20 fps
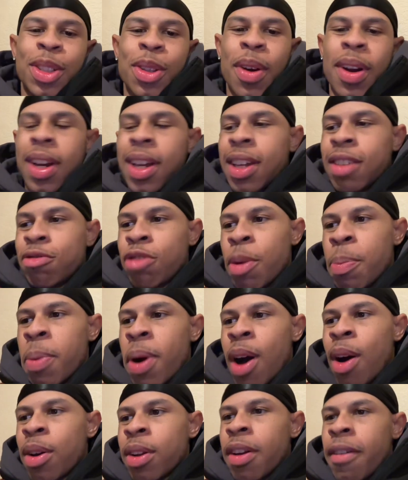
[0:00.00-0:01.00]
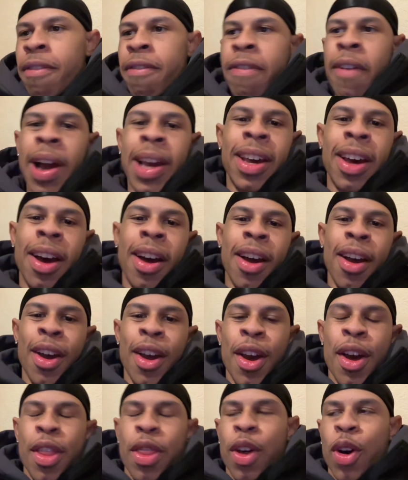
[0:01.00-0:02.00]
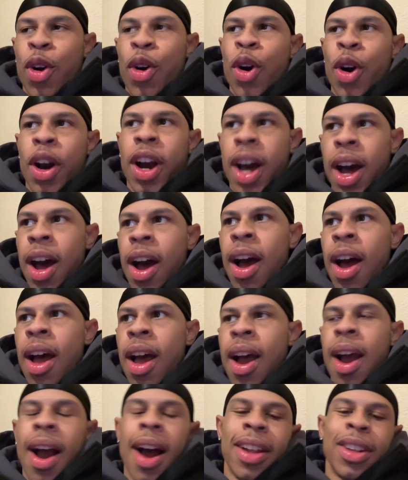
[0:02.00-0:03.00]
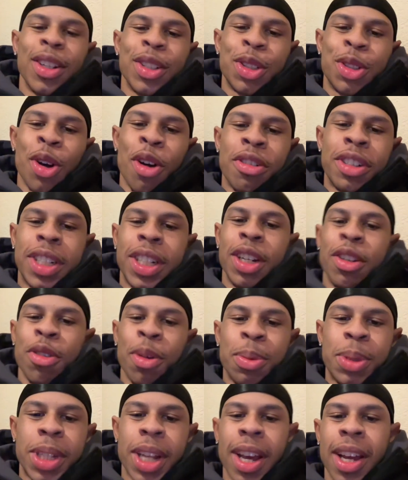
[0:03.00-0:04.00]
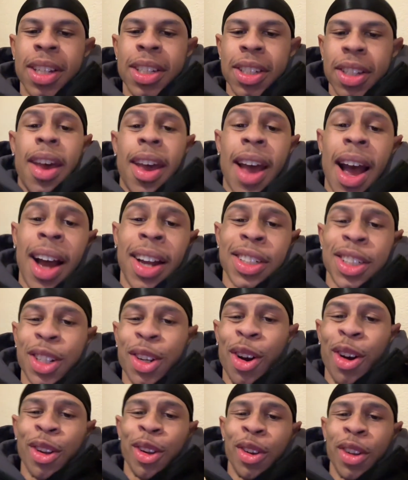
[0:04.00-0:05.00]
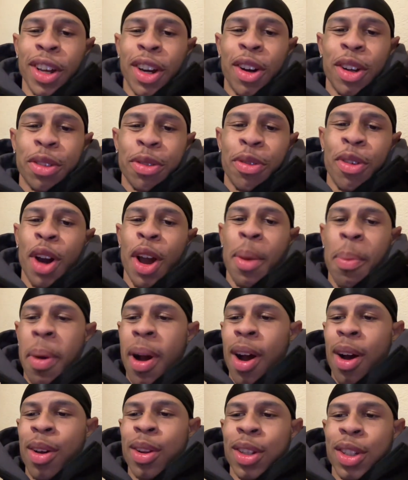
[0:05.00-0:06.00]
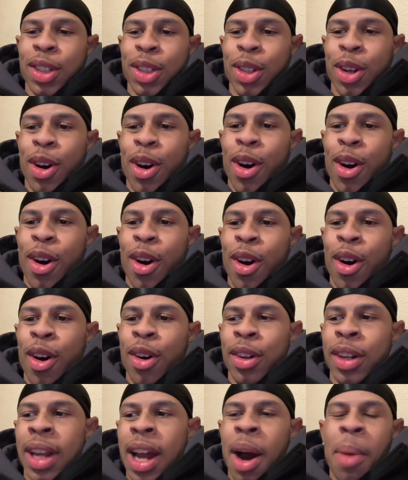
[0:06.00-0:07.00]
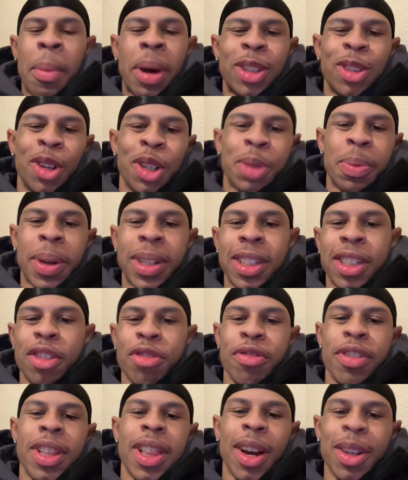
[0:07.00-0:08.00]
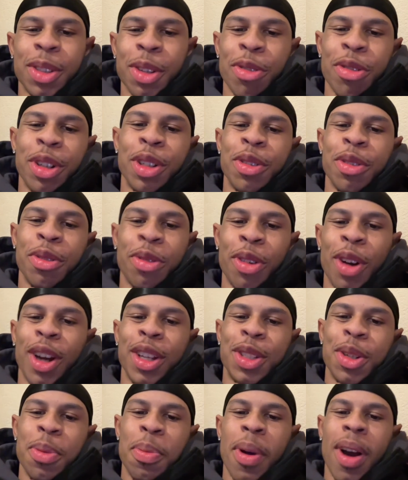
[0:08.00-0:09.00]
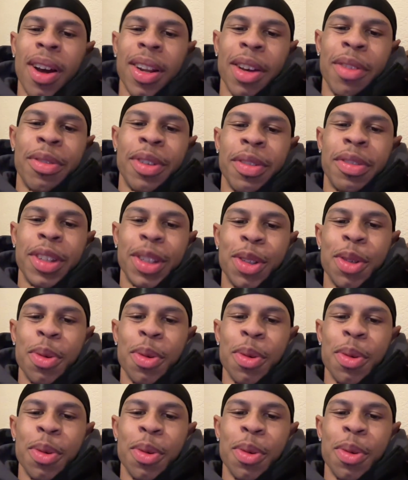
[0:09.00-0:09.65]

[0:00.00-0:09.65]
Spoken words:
I can rip out the fire, the cooker, and the storage heater upstairs. It actually all only cost £40, so now my total spend is £3,342 and 52